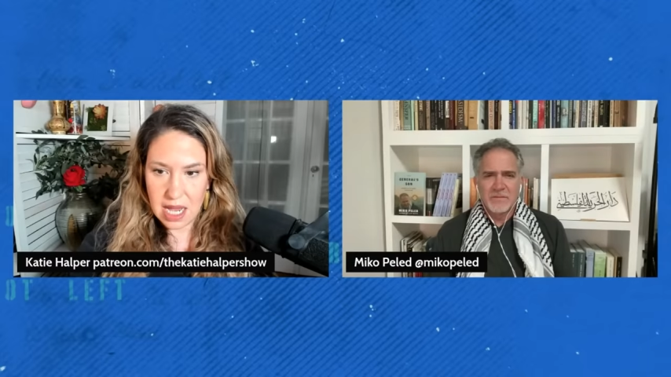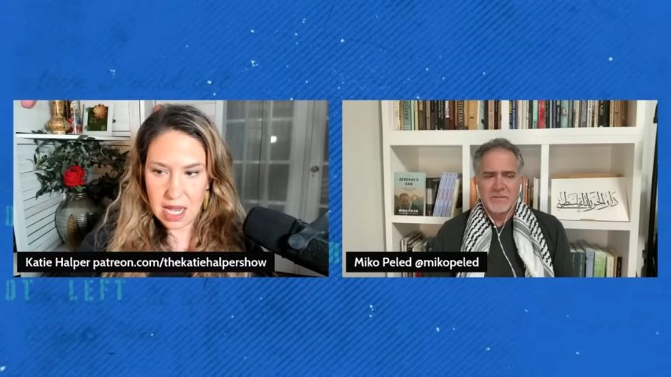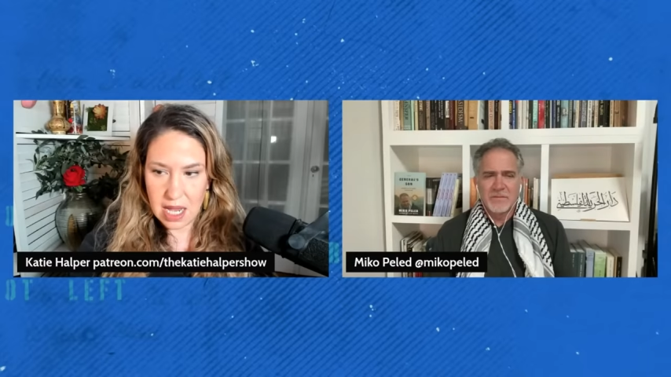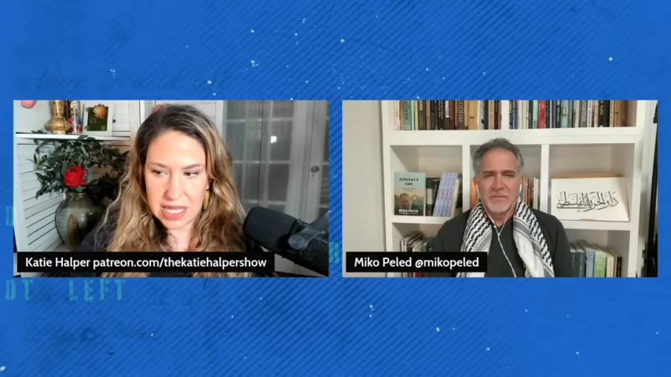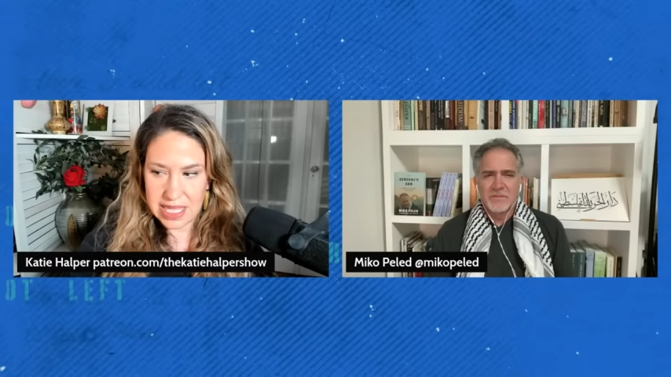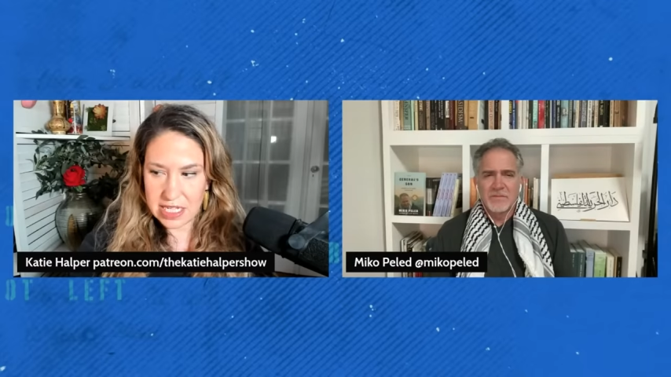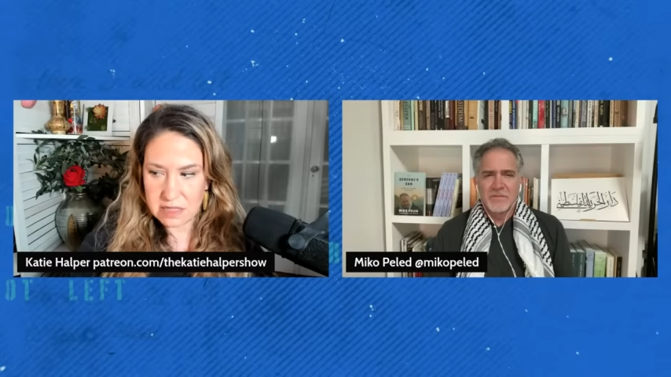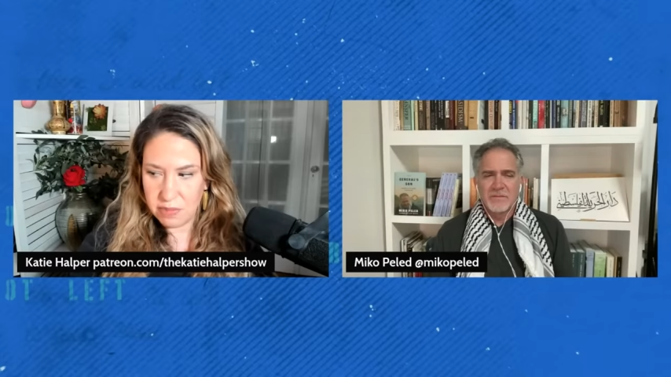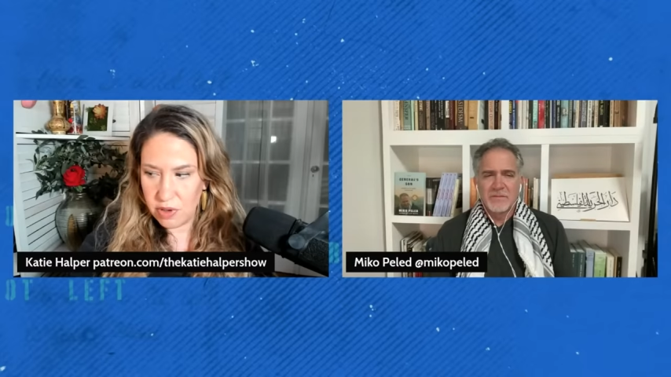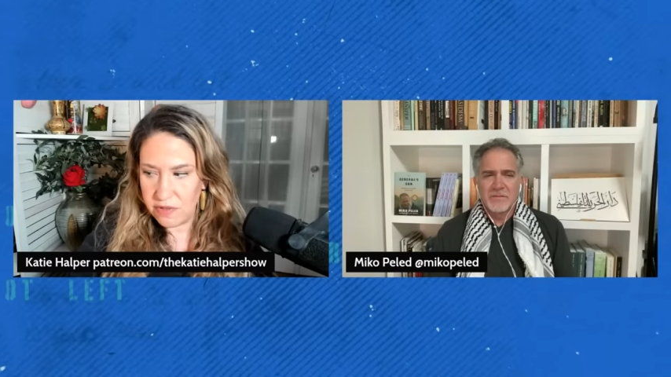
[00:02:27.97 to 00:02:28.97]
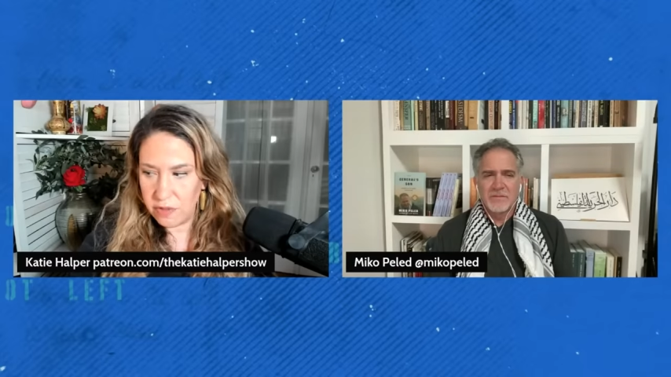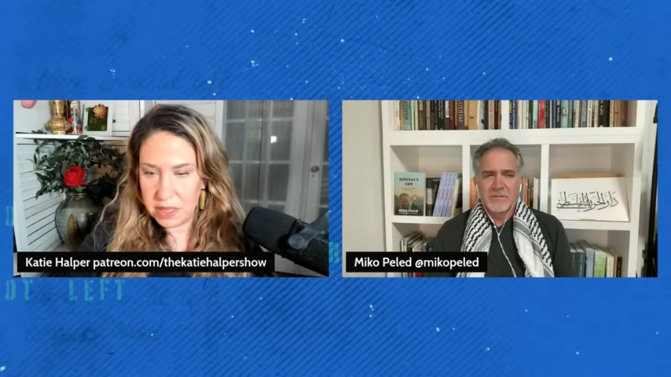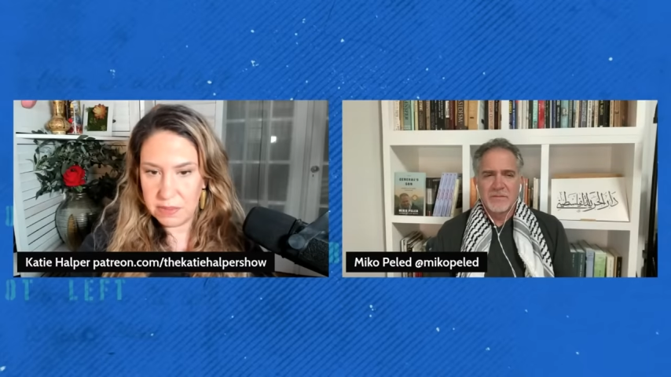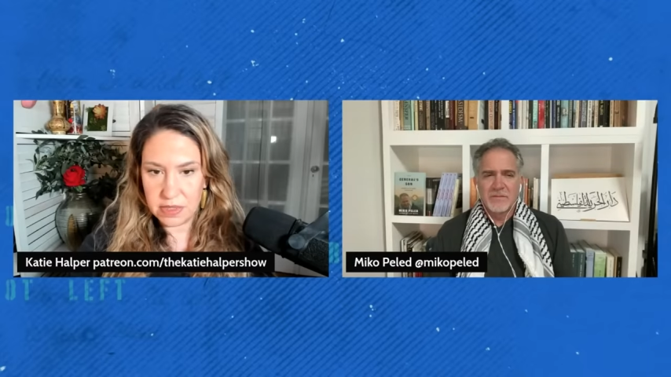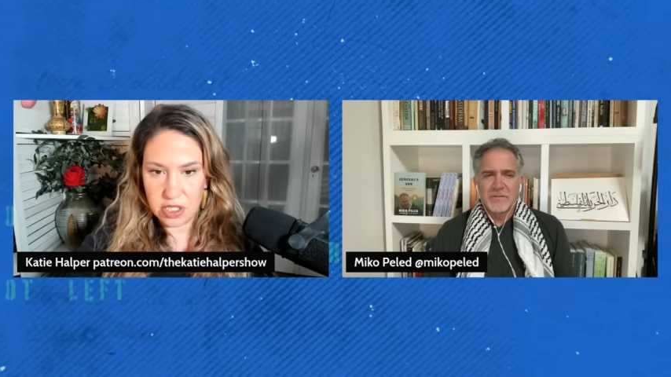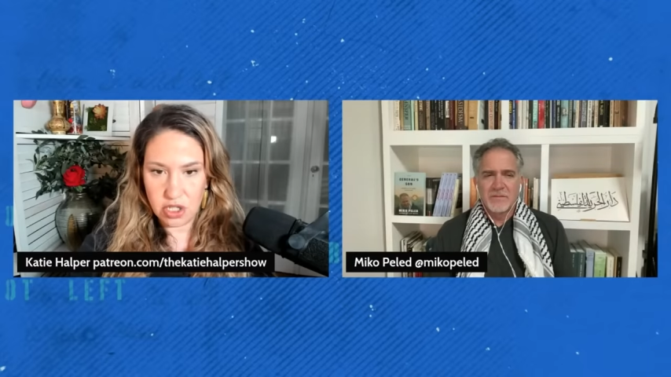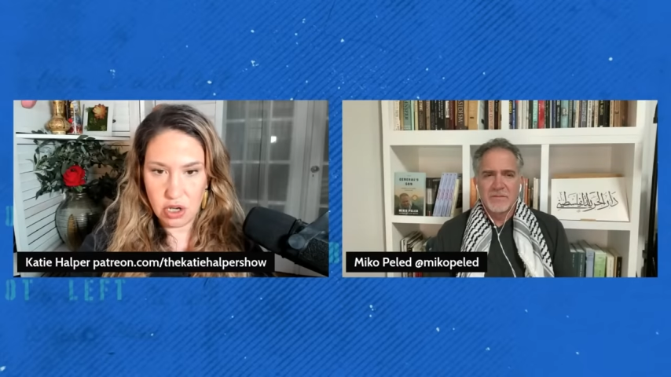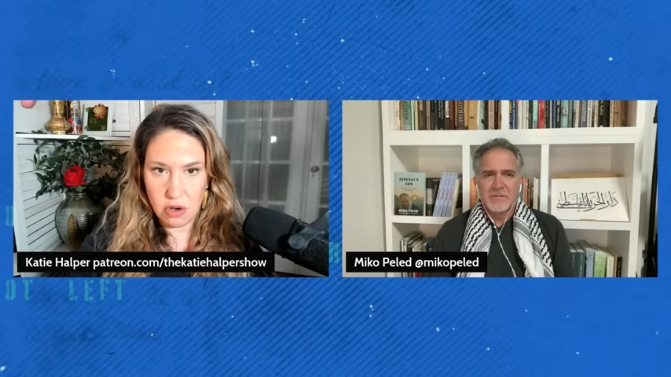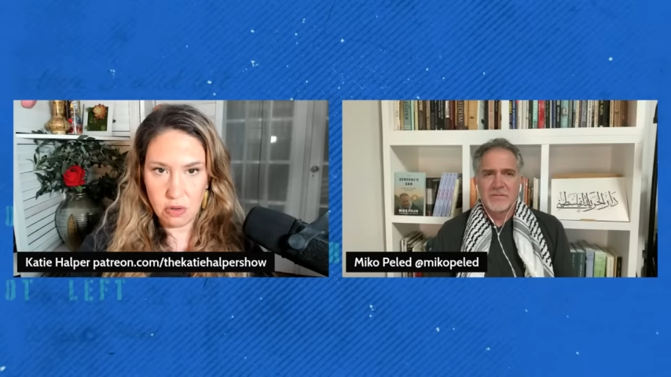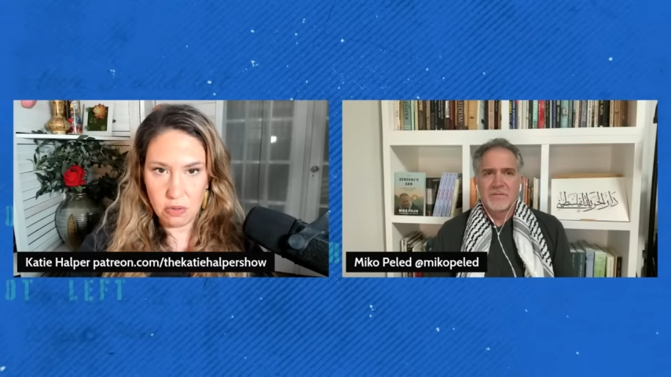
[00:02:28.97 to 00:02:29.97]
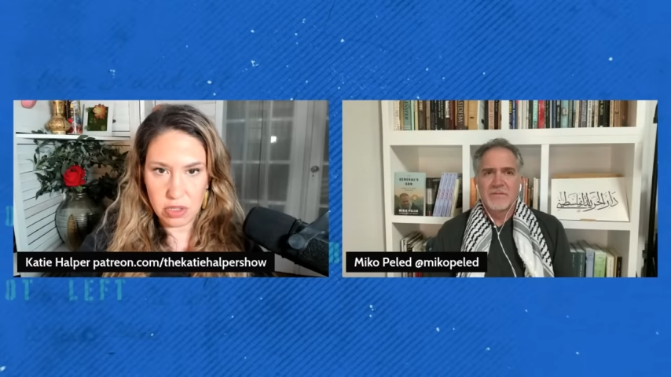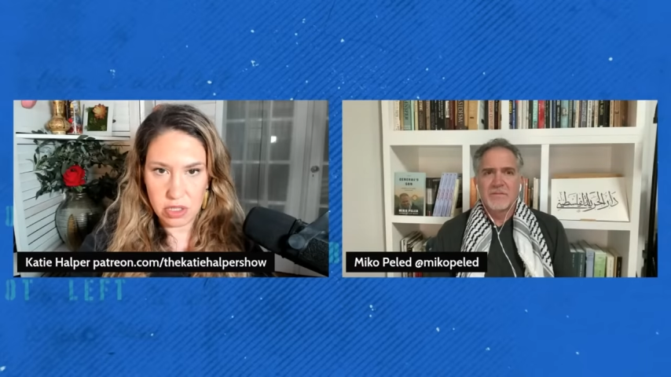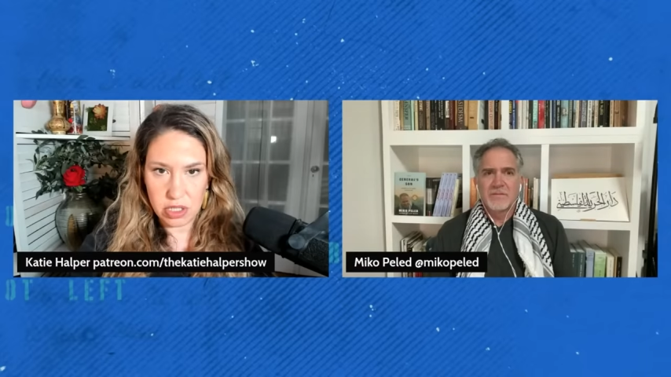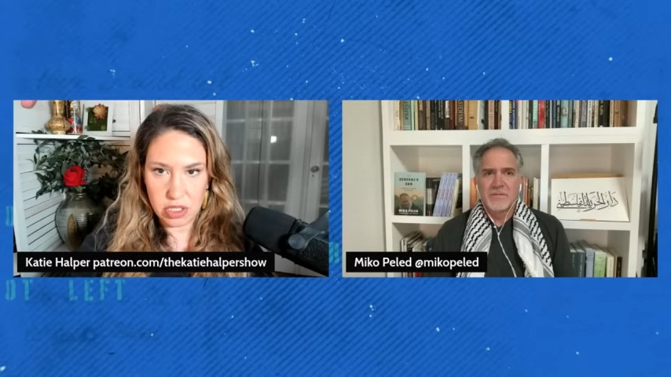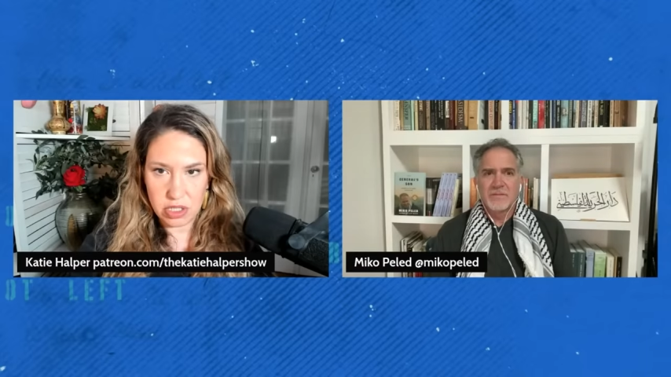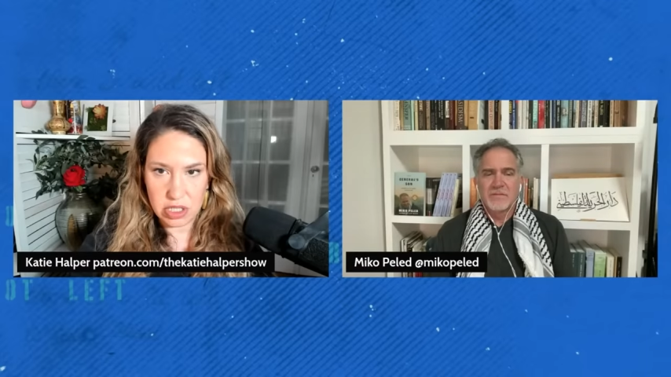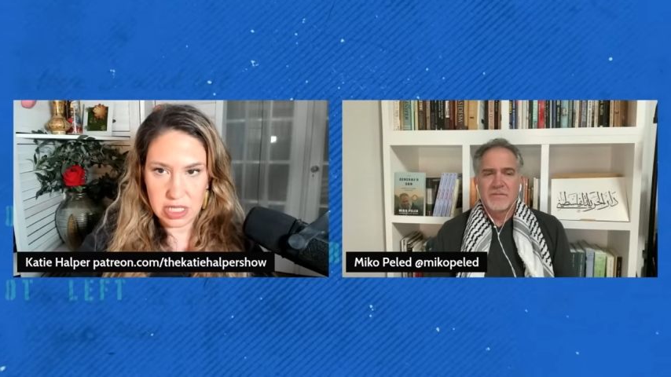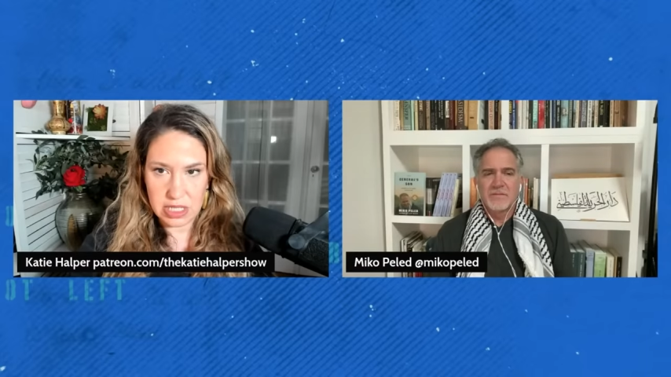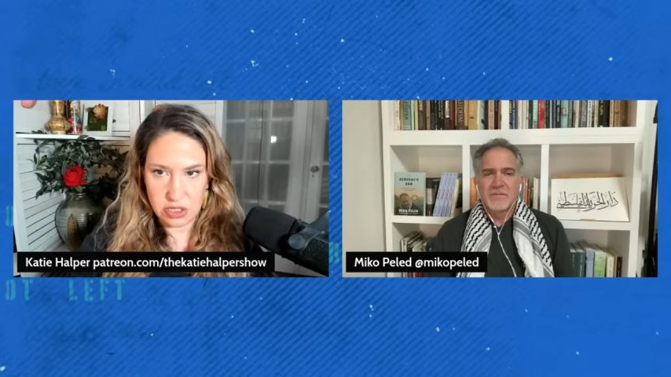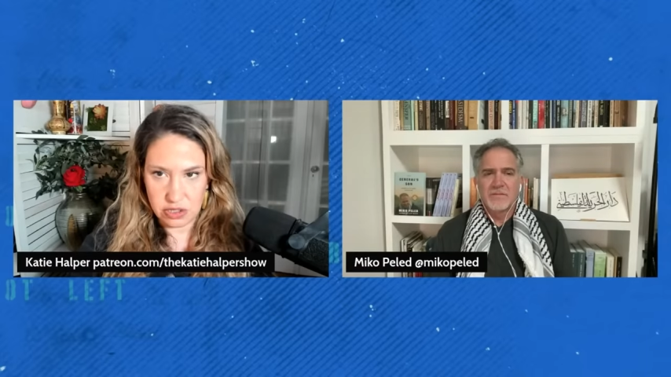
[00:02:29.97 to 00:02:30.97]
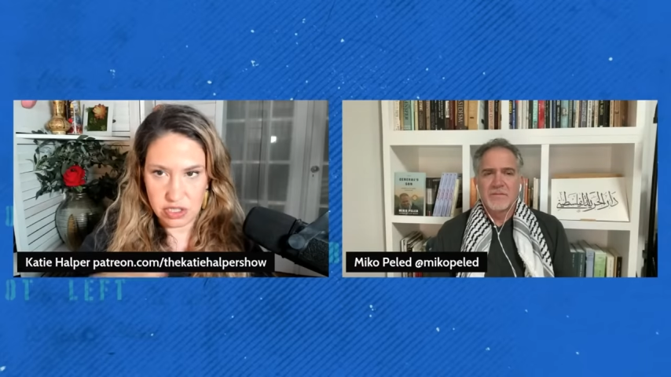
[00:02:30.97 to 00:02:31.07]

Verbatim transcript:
Speaker 1: uh, I think it's important for people to know your